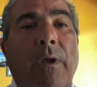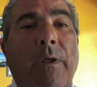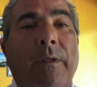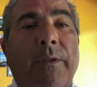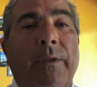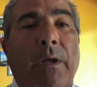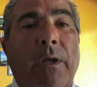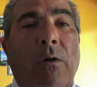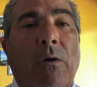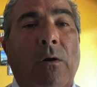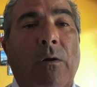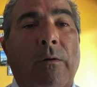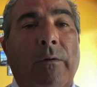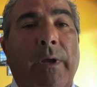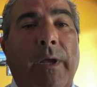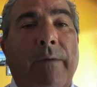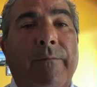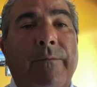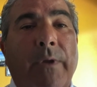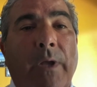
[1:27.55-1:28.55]
that
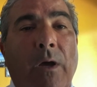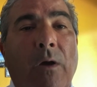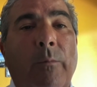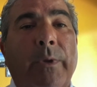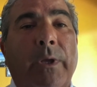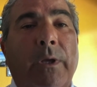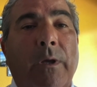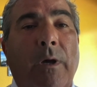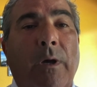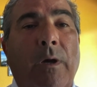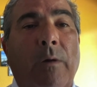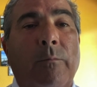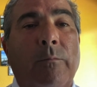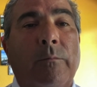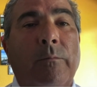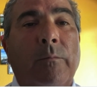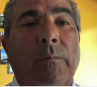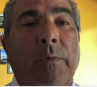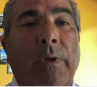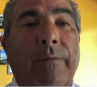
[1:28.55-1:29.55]
have now become,
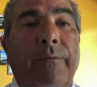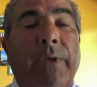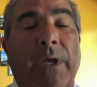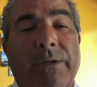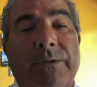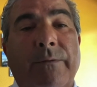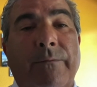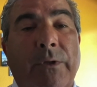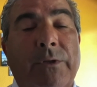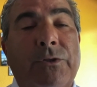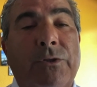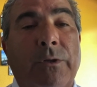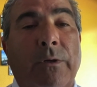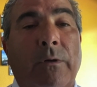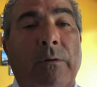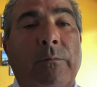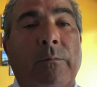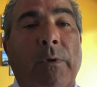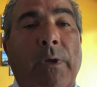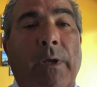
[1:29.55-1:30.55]
as of this
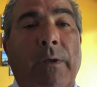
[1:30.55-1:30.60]
year,